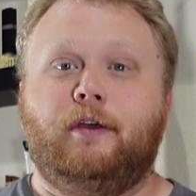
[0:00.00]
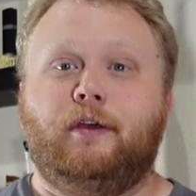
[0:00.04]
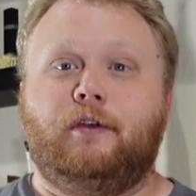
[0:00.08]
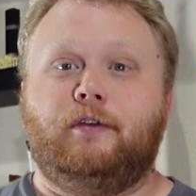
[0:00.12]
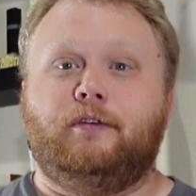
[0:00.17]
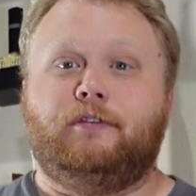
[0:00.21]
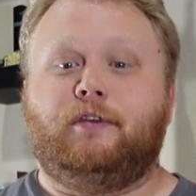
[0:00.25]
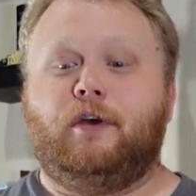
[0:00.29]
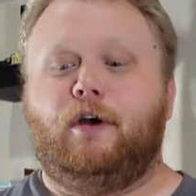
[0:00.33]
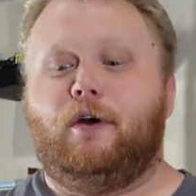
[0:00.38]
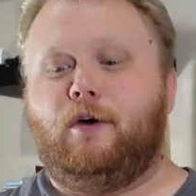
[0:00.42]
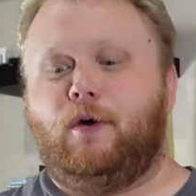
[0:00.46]

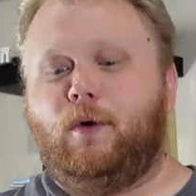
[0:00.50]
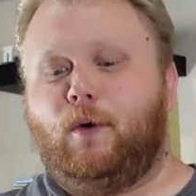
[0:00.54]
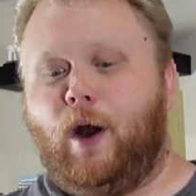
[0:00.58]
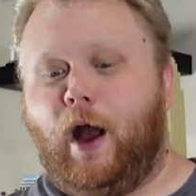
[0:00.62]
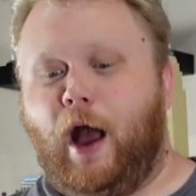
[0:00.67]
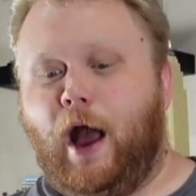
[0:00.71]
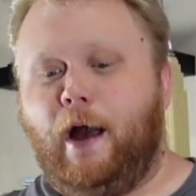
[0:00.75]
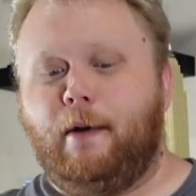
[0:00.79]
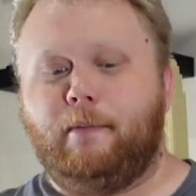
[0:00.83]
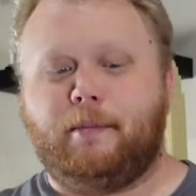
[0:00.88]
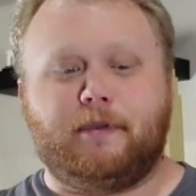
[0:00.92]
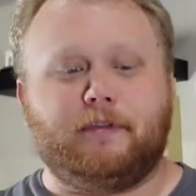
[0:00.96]
So
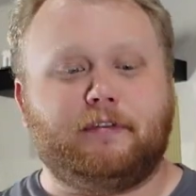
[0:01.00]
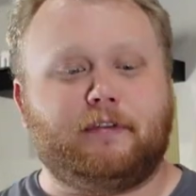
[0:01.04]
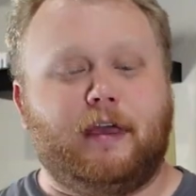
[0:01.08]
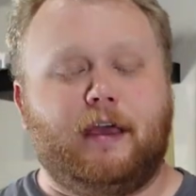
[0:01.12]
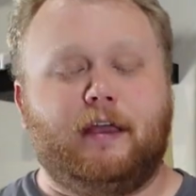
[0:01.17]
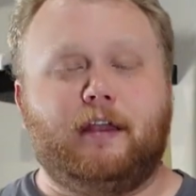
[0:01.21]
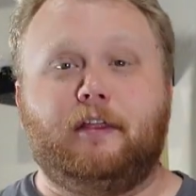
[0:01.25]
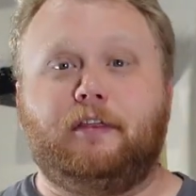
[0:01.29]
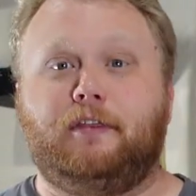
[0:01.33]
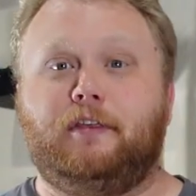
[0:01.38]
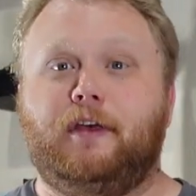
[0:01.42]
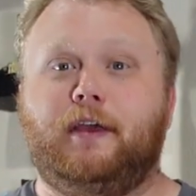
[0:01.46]
I'm just
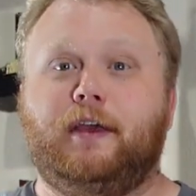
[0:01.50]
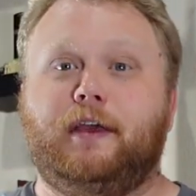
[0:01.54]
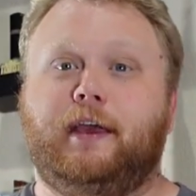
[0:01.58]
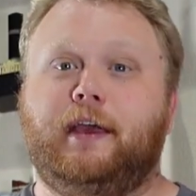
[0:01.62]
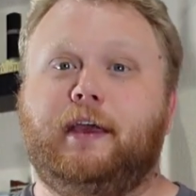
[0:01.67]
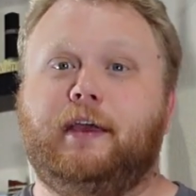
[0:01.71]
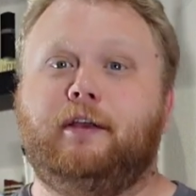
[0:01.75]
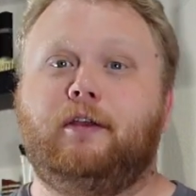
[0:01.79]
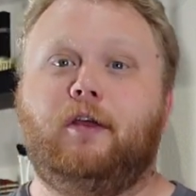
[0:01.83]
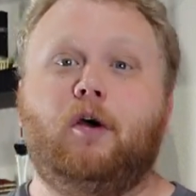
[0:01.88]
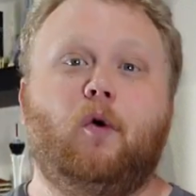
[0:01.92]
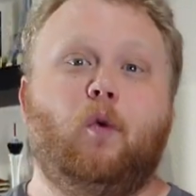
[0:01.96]
kind of
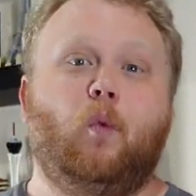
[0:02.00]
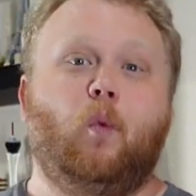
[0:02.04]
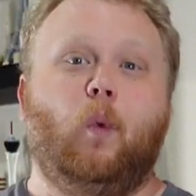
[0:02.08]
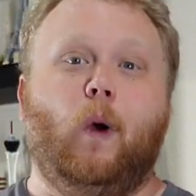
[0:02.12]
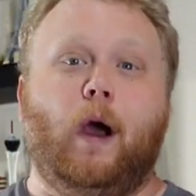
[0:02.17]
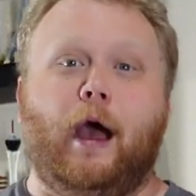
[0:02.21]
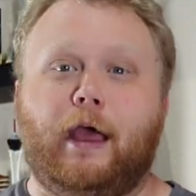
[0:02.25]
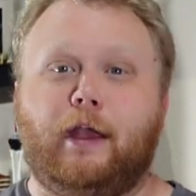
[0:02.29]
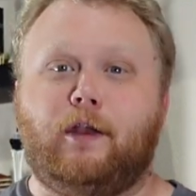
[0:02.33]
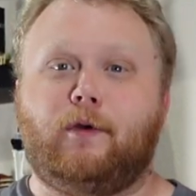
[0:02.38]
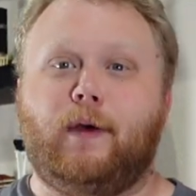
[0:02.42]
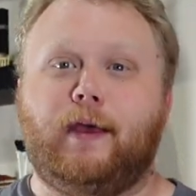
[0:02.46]
thinking,
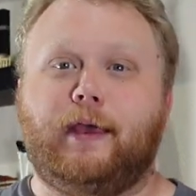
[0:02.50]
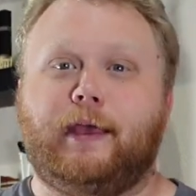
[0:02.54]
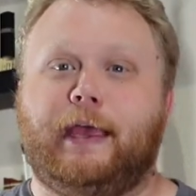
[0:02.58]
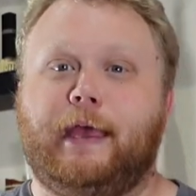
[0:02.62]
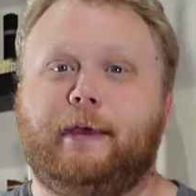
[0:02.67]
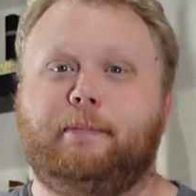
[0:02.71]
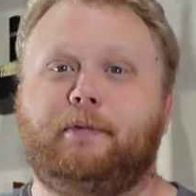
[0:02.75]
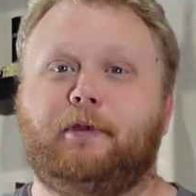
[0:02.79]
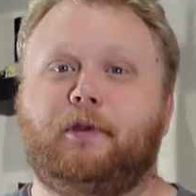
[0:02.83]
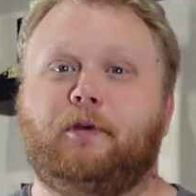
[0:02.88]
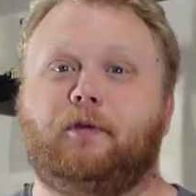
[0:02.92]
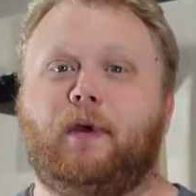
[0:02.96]
why do I
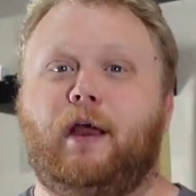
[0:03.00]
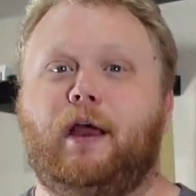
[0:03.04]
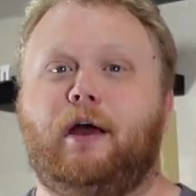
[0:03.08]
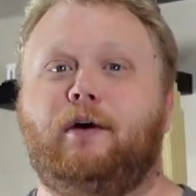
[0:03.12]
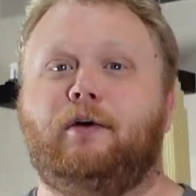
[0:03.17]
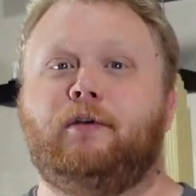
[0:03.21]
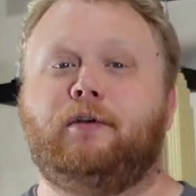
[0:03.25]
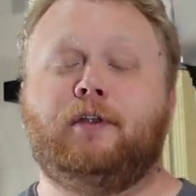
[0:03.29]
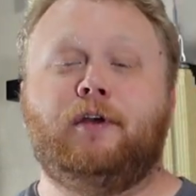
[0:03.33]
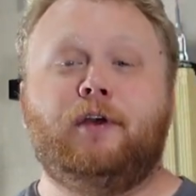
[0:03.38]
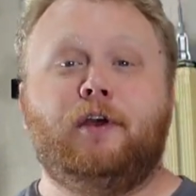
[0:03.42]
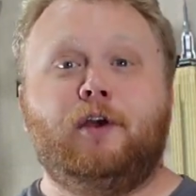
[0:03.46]
keep it
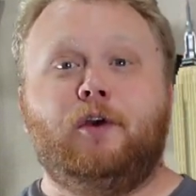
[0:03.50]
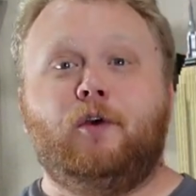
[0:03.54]
around